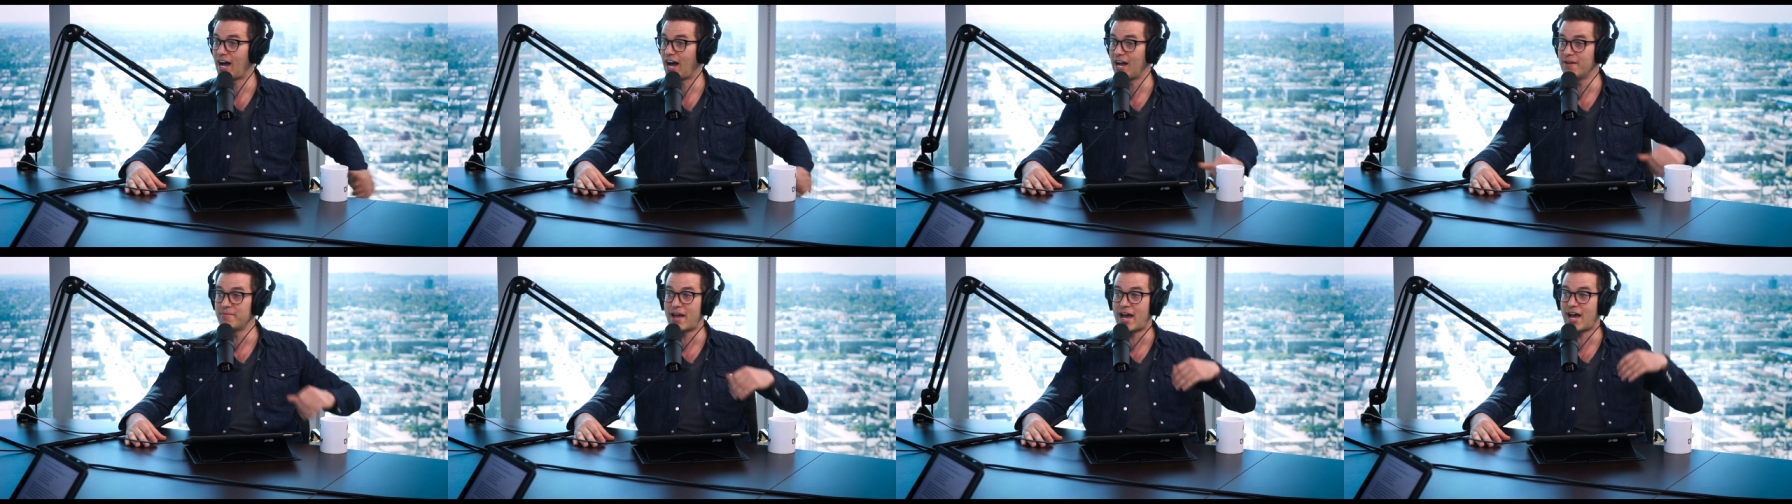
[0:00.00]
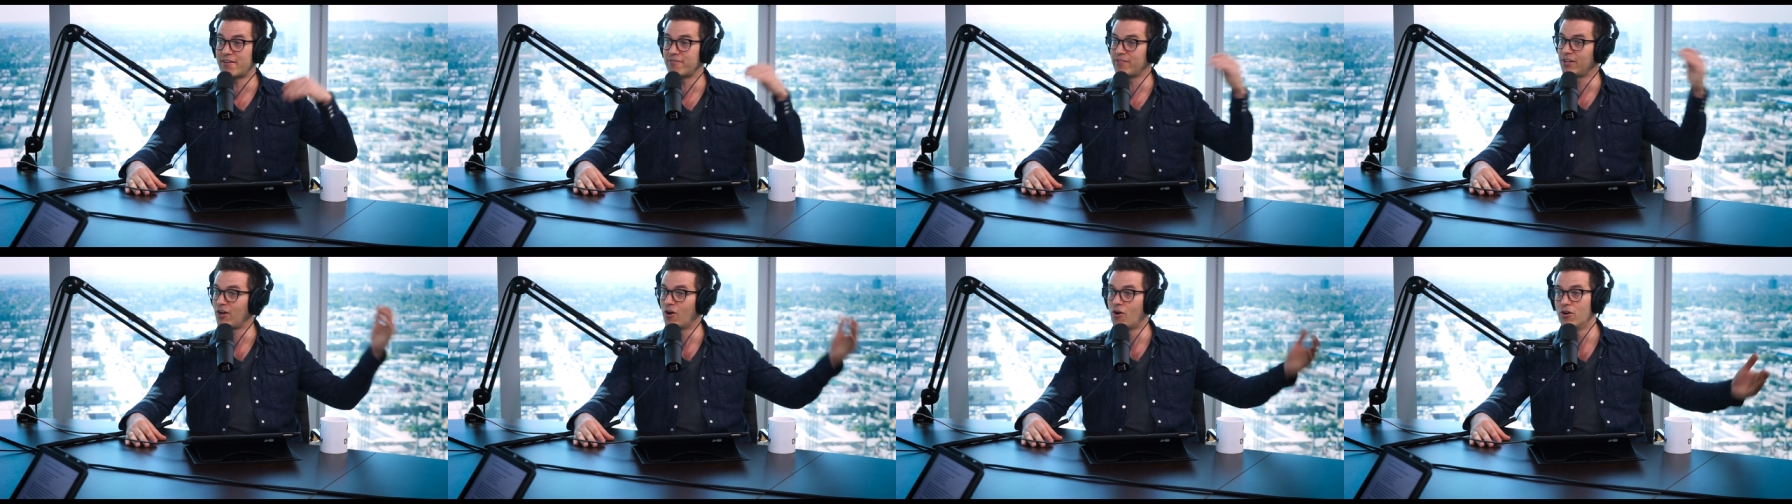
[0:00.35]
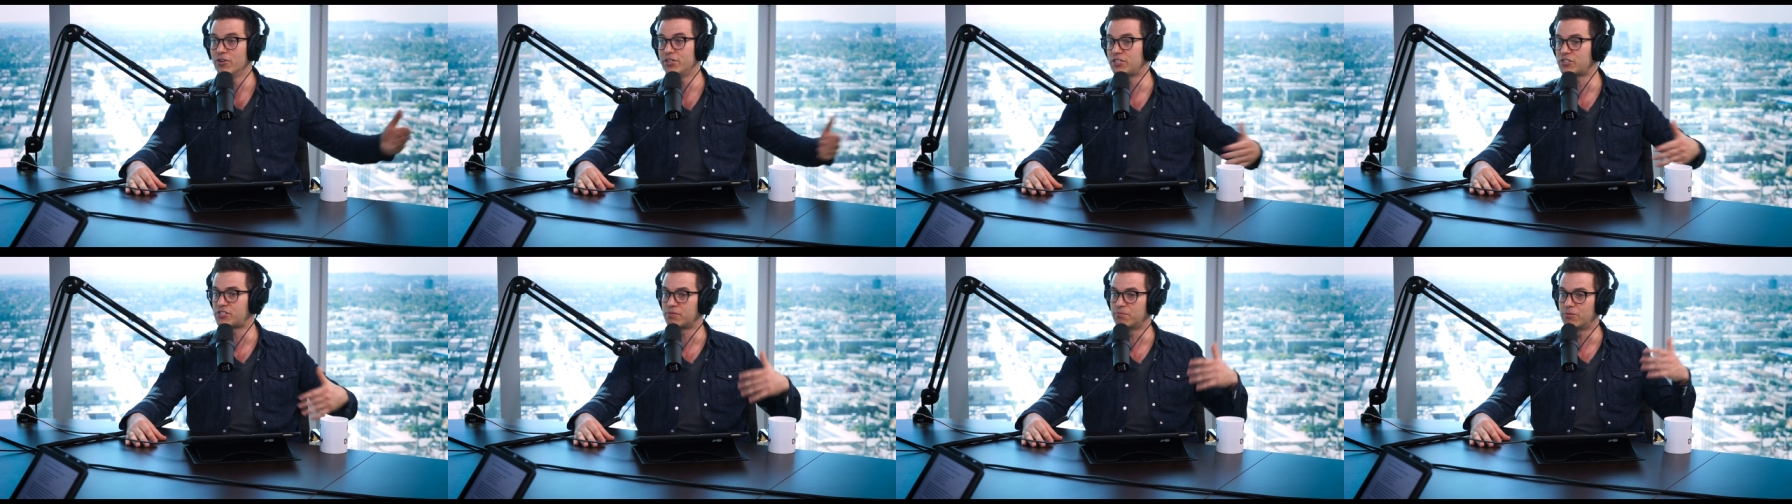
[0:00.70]
I'm having all
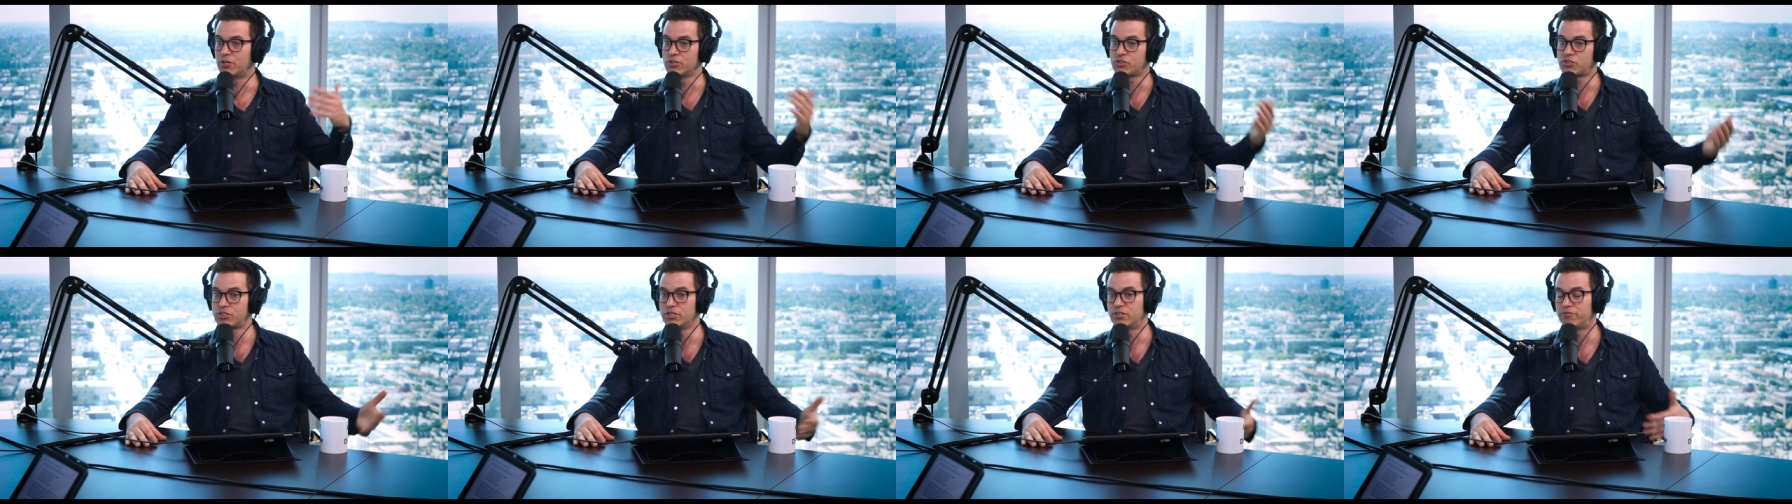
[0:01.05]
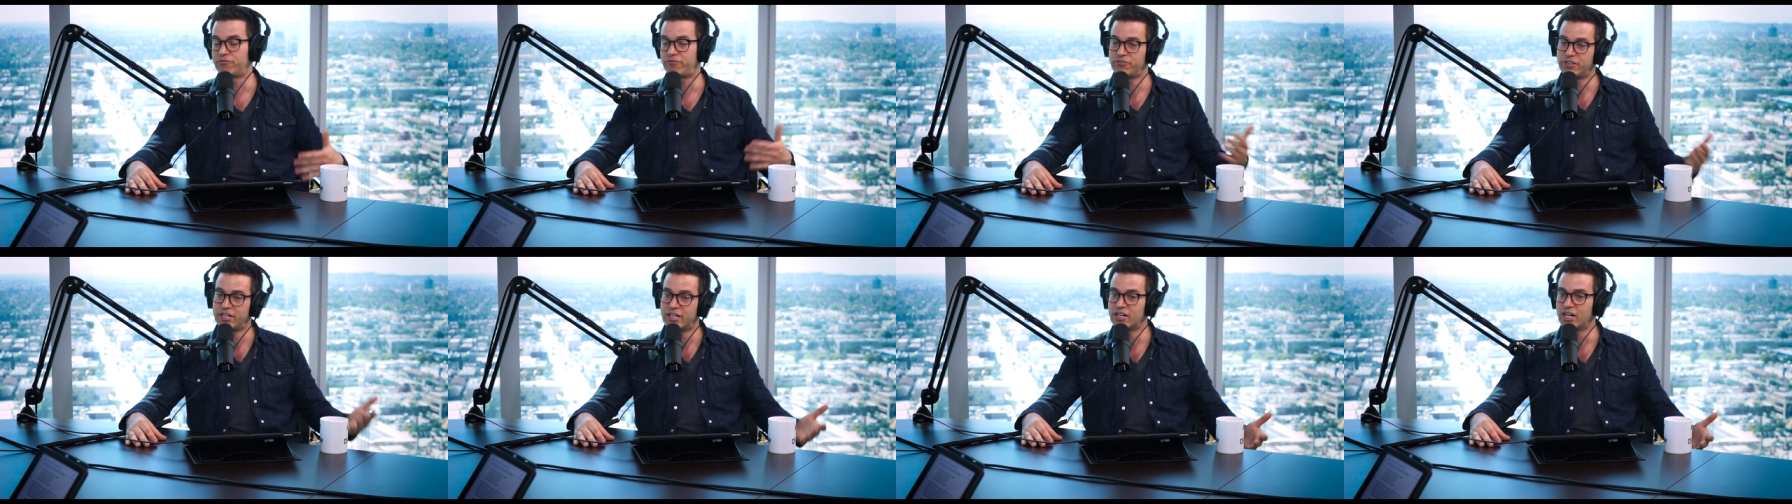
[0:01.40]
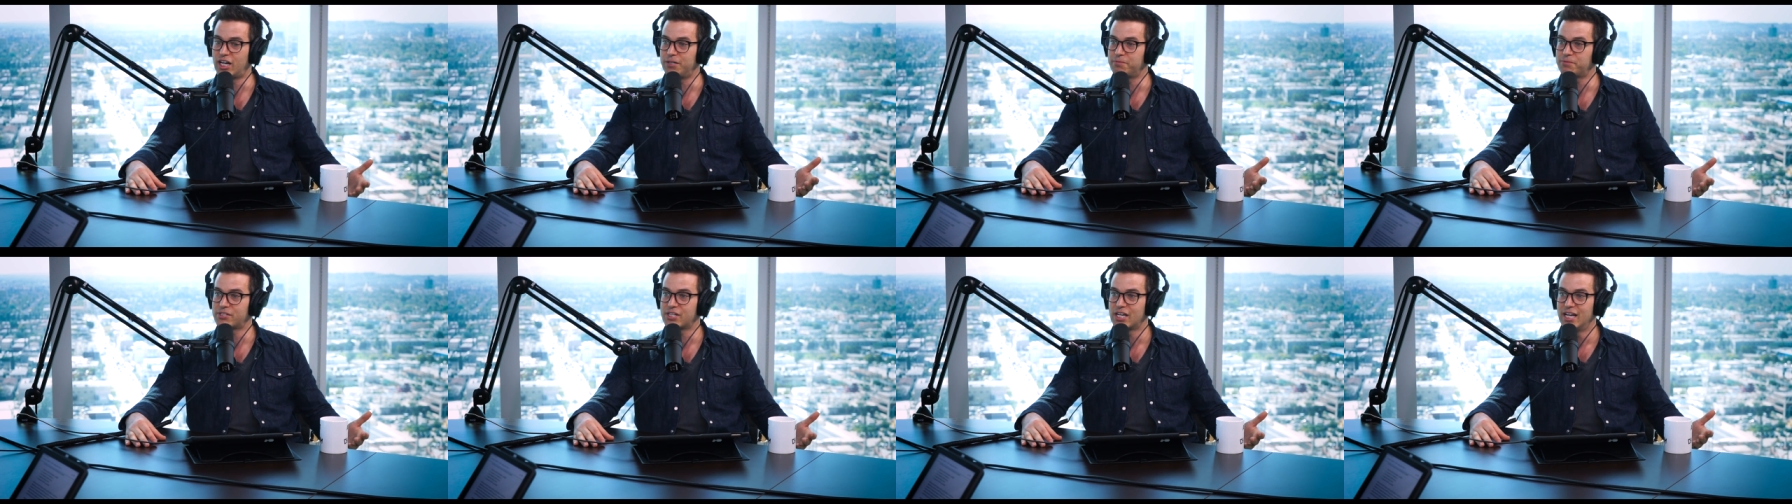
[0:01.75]
these mm. emotional flare
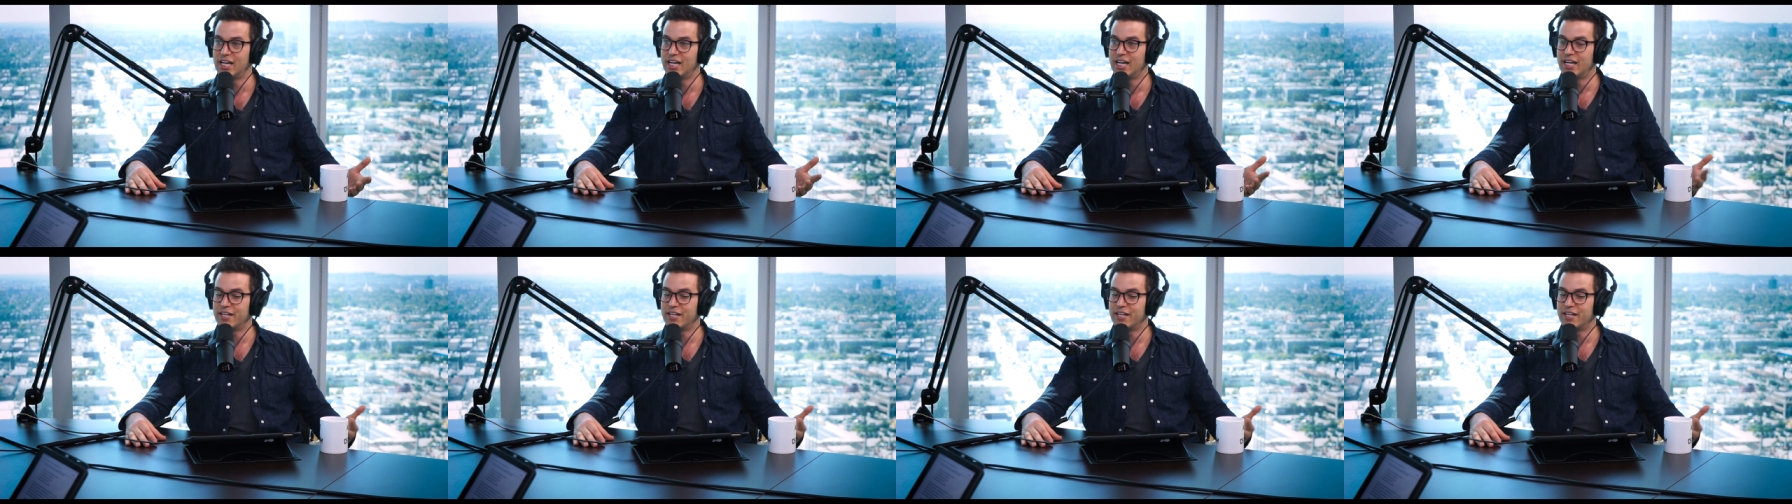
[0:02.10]
ups